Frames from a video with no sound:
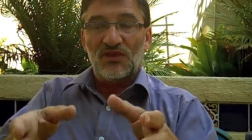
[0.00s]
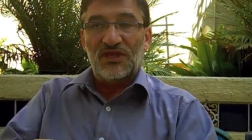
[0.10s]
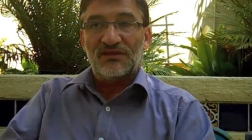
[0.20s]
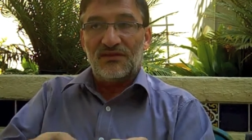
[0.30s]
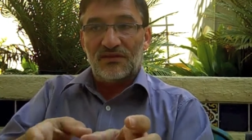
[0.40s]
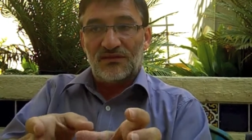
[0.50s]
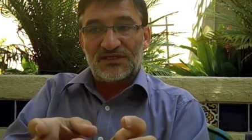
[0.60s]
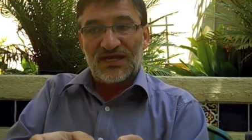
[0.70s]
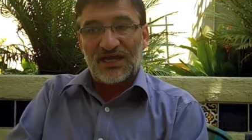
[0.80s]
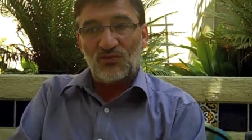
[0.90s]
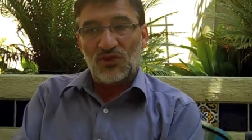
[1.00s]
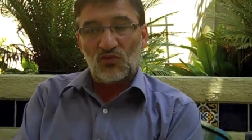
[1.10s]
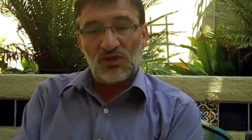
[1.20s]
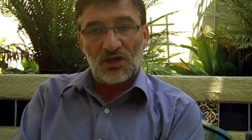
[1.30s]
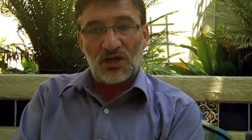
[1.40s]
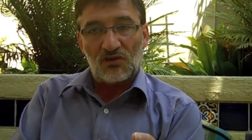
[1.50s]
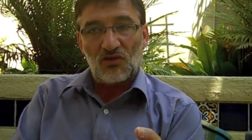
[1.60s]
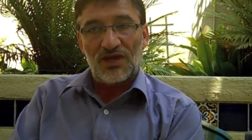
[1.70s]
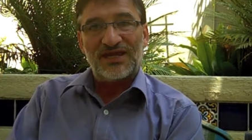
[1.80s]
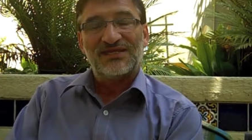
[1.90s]
the time where we are
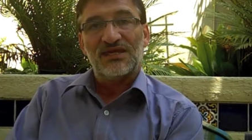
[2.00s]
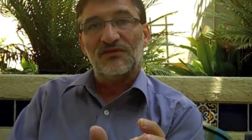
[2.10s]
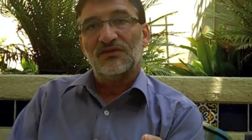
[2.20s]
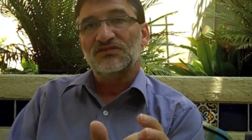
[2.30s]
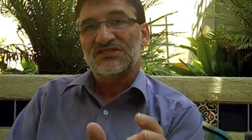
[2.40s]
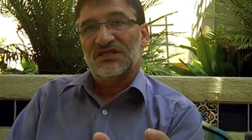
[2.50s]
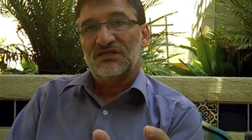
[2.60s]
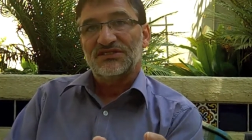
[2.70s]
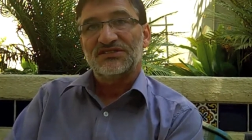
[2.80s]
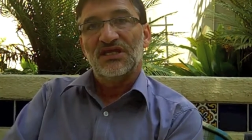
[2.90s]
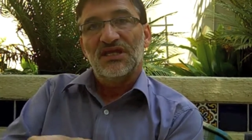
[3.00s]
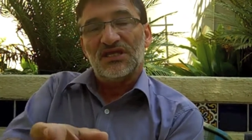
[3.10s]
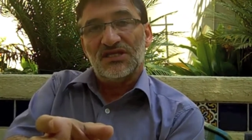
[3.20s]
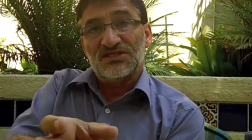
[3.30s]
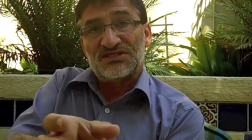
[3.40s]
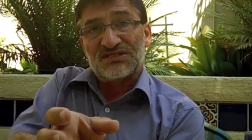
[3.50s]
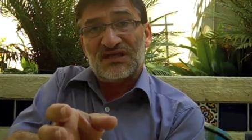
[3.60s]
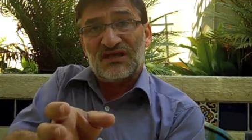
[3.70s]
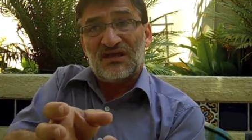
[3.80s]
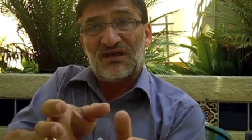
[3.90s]
collecting those cells is
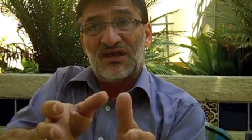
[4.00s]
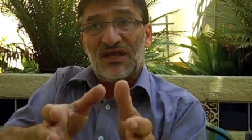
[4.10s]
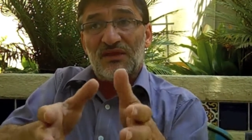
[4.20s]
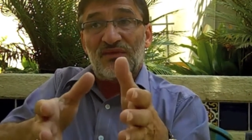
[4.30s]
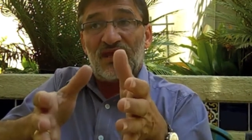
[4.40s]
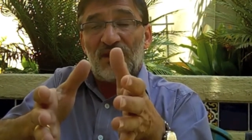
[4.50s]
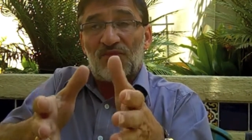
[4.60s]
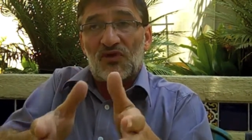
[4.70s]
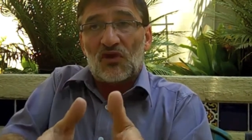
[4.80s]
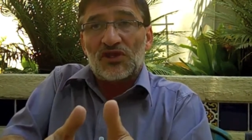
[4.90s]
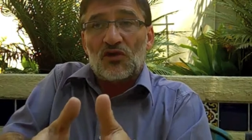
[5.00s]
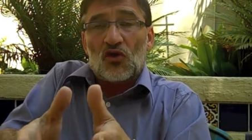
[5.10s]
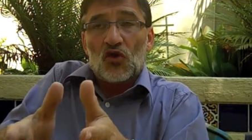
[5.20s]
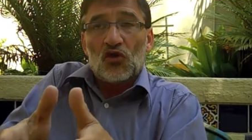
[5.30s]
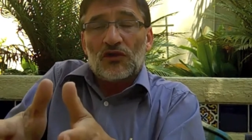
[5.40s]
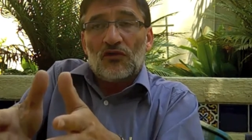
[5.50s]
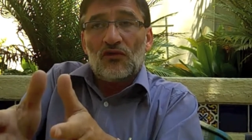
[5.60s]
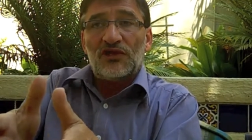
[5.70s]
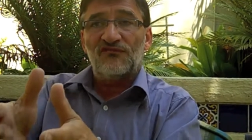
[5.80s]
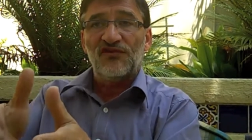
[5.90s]
in the embryonic or
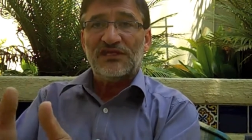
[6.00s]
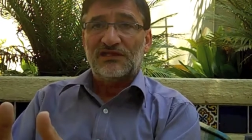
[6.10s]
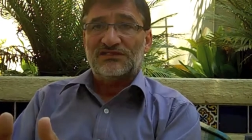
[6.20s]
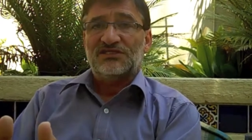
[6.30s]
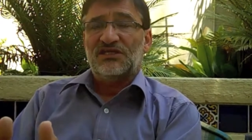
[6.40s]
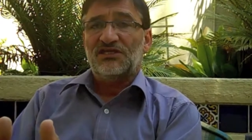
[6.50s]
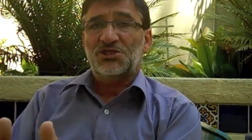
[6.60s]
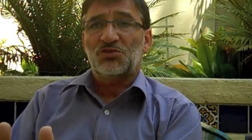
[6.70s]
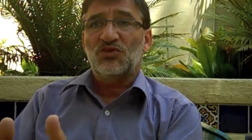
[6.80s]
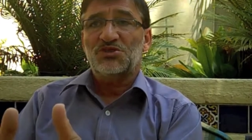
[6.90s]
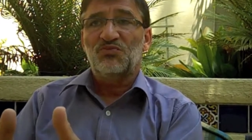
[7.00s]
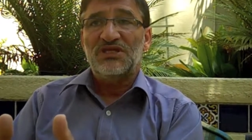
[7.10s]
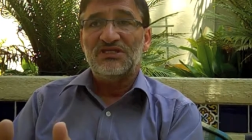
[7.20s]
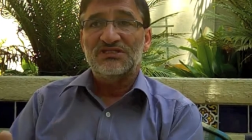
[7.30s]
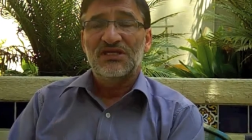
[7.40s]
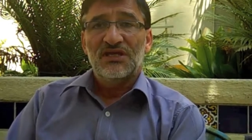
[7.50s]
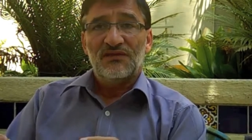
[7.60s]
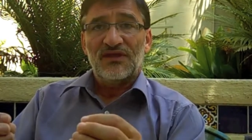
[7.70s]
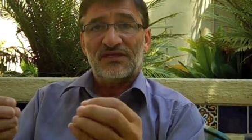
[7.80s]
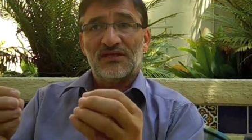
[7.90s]
early fetal stage, which means
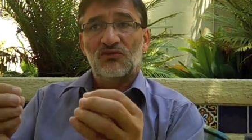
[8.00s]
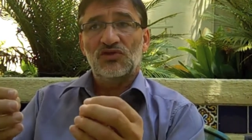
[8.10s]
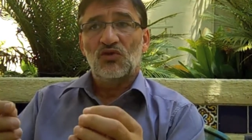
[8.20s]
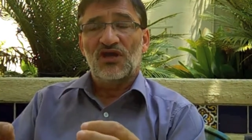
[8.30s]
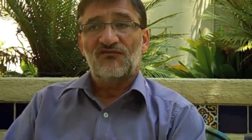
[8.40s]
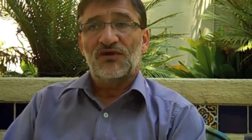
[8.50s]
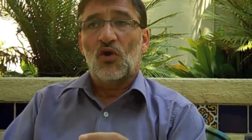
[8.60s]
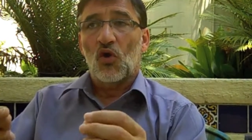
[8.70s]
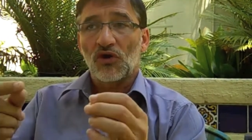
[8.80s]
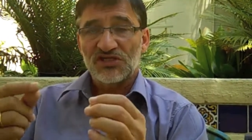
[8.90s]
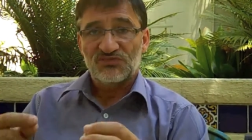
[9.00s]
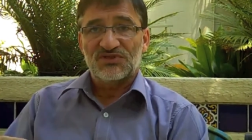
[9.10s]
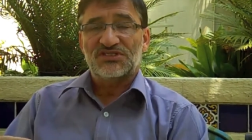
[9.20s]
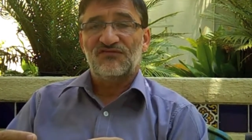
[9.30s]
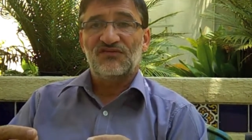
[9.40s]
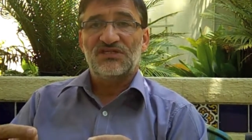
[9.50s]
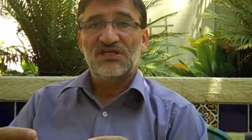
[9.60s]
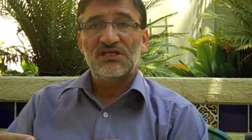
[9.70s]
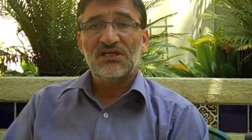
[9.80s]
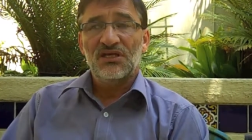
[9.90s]
that you have organ
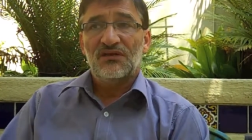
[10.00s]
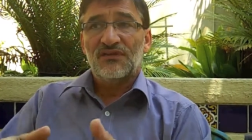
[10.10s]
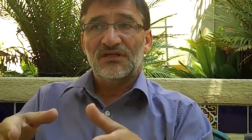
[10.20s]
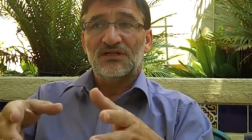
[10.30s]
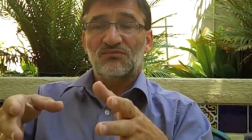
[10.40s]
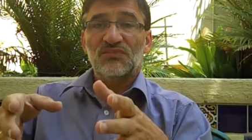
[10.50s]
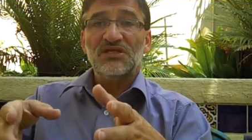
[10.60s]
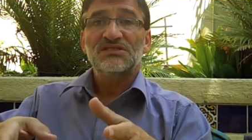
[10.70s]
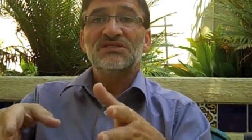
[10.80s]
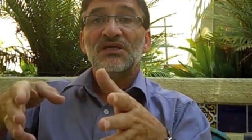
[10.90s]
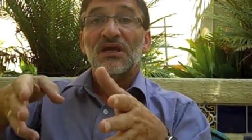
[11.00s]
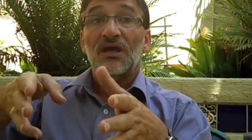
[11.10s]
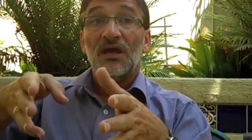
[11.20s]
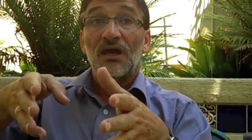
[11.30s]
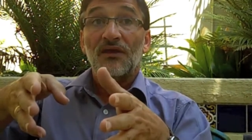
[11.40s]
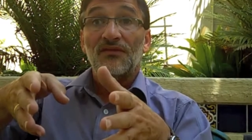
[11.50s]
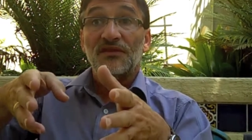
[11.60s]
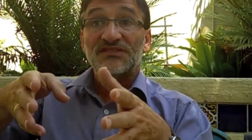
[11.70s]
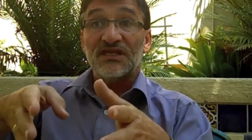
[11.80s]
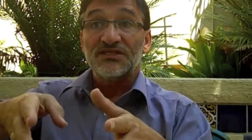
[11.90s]
specificity. That it means
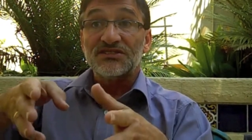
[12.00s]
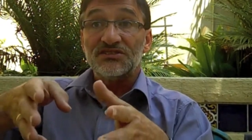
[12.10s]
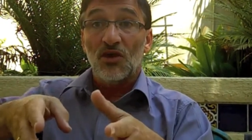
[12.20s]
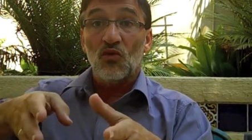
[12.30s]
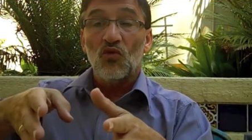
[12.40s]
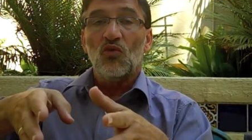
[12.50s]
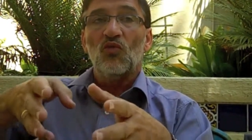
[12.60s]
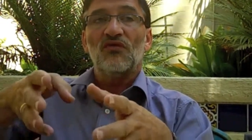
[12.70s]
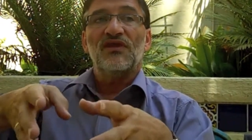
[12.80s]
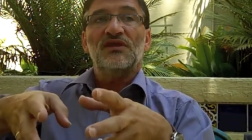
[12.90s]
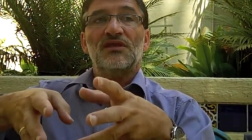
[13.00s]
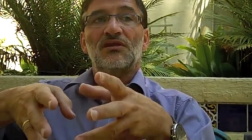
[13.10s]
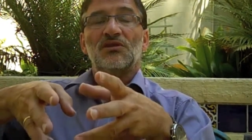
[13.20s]
the cells know where they